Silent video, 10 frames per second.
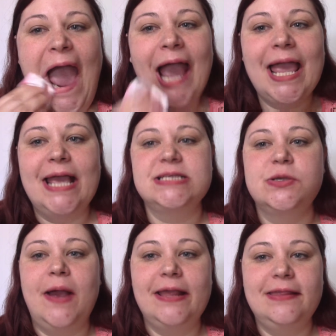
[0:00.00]
Okay,
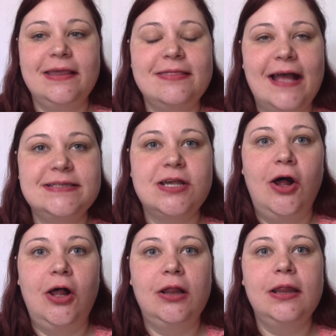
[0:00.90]
so I think that's
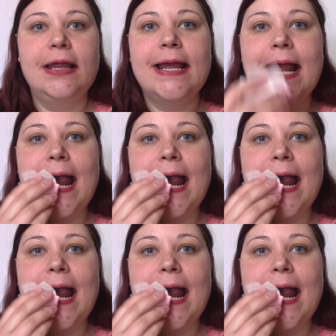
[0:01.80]
all